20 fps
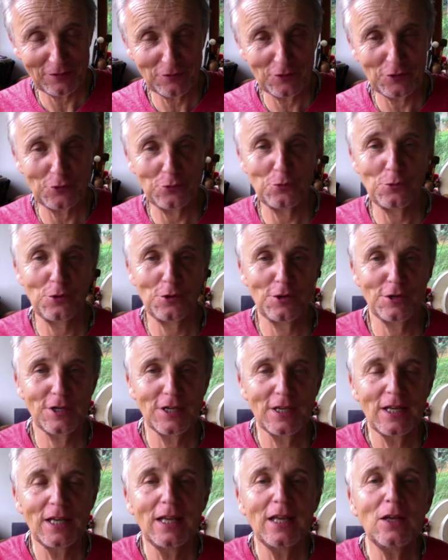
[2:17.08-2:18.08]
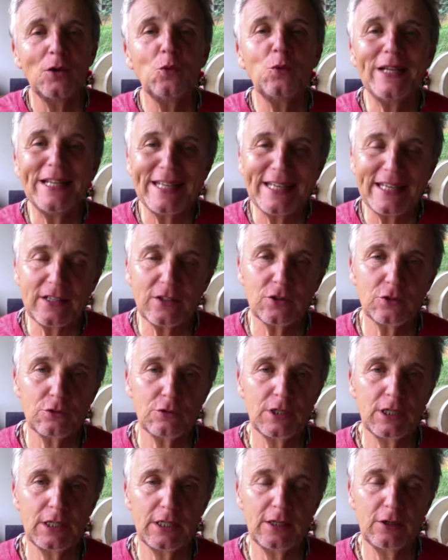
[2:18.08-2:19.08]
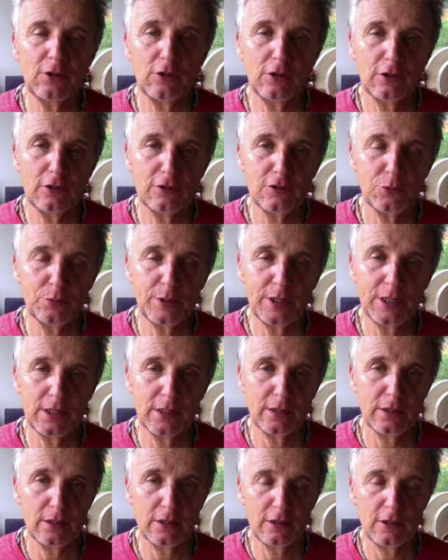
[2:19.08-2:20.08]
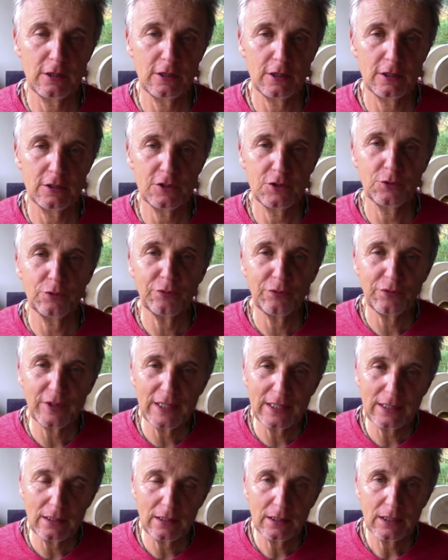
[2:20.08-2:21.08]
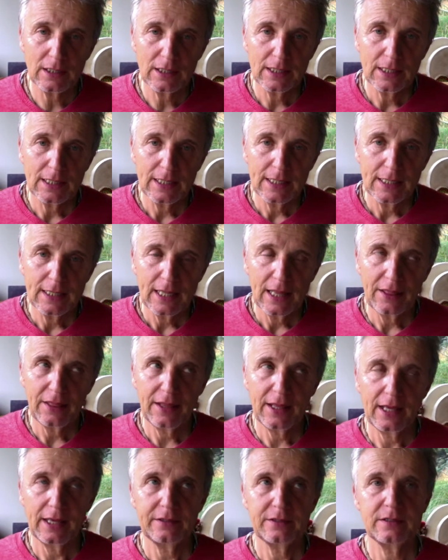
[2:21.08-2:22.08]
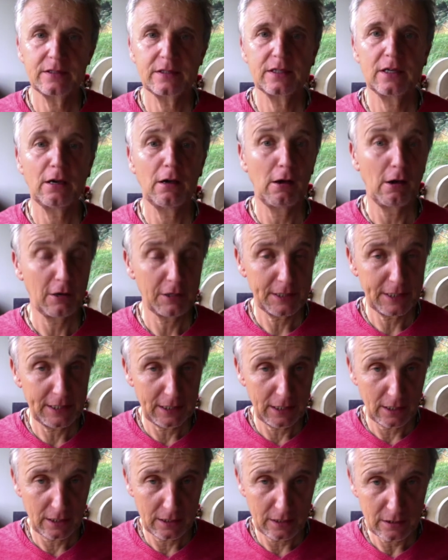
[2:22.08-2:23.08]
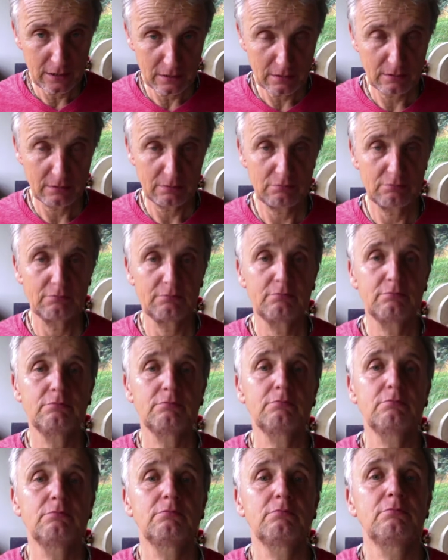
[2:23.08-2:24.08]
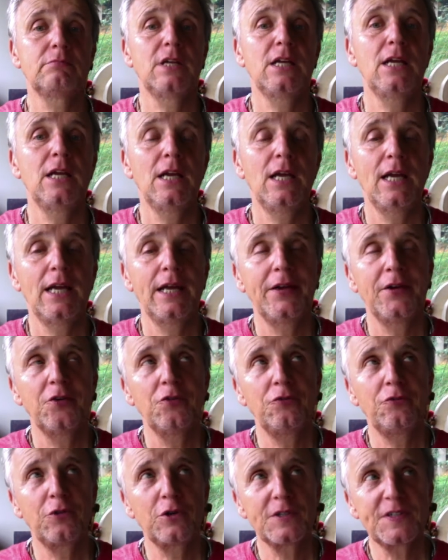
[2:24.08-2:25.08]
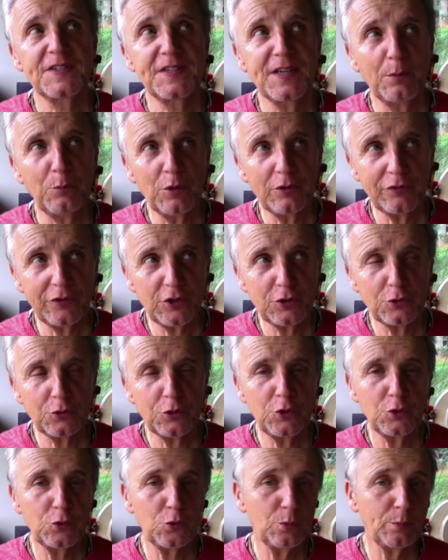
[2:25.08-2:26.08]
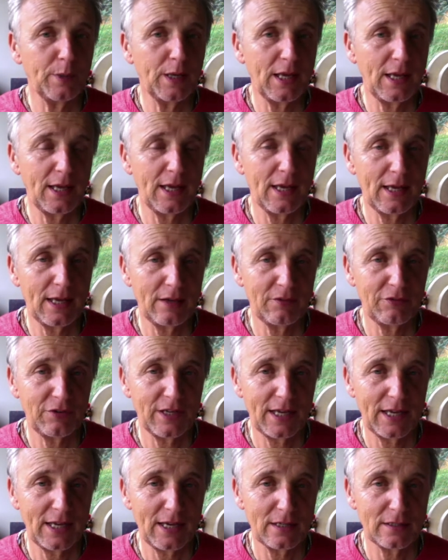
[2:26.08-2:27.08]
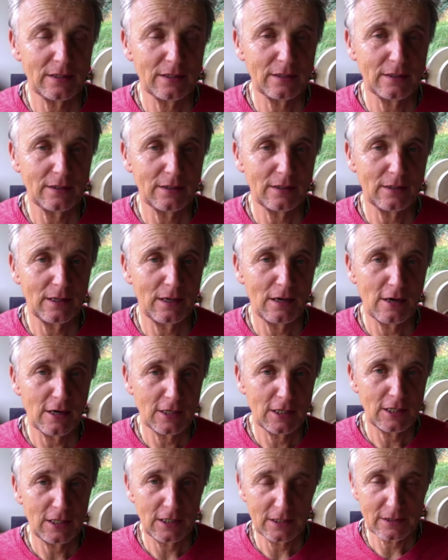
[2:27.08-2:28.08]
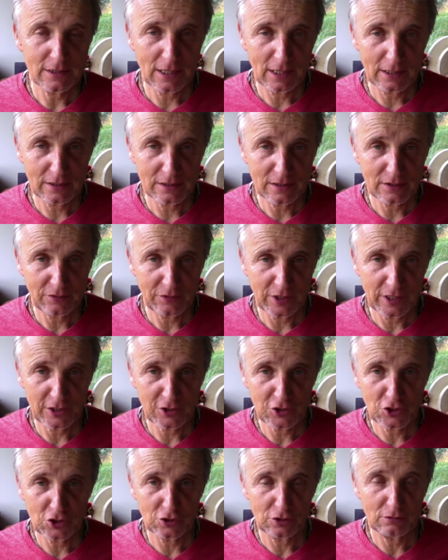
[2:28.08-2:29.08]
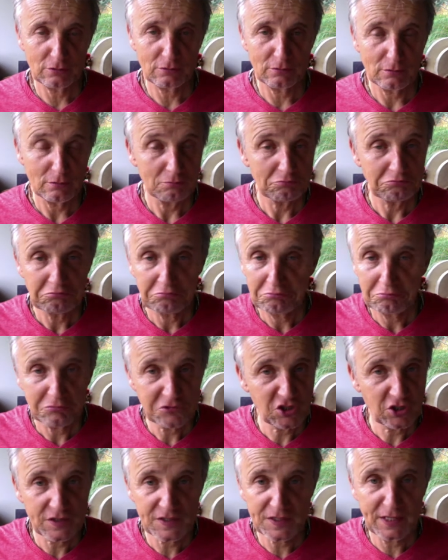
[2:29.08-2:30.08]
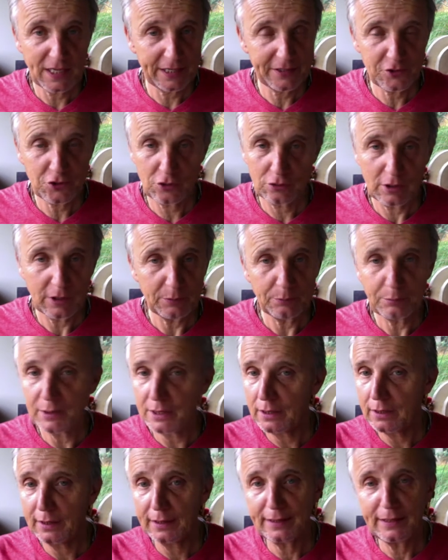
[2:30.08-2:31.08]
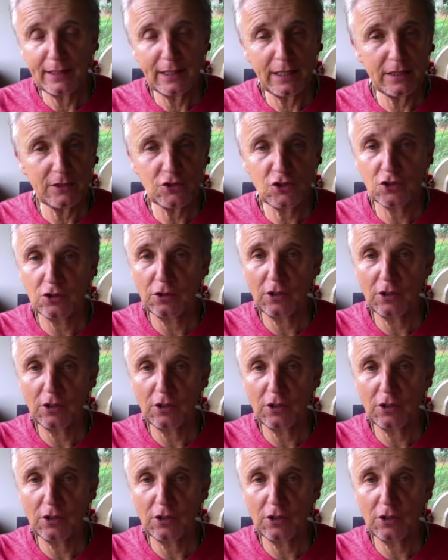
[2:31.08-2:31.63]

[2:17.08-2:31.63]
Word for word: For some of you, you may have had a heart light activation, just naturally, being in nature, having a connection with an angel, with a unicorn, with a dragon, with an ascended master in a meditation.